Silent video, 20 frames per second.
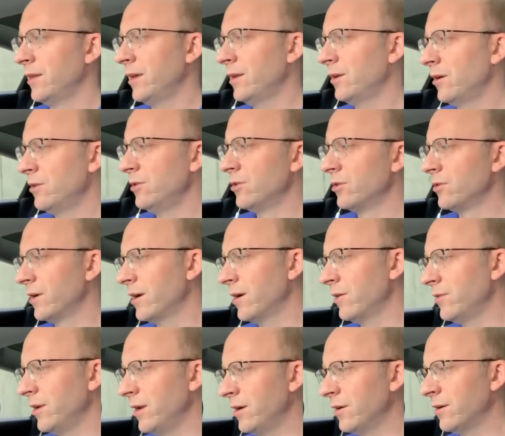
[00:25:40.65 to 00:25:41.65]
that
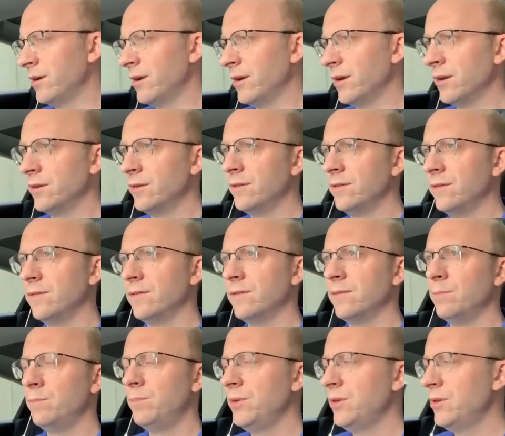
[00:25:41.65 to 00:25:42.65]
underground area.
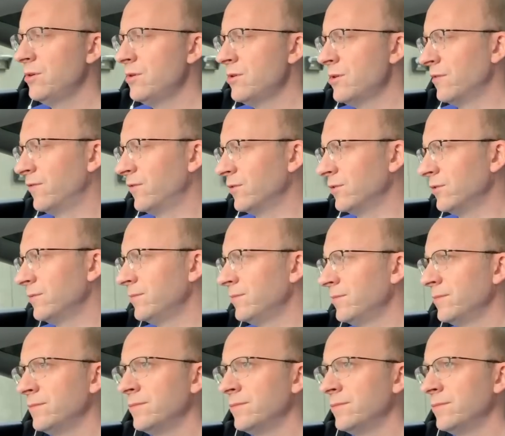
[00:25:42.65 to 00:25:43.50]
Beautiful.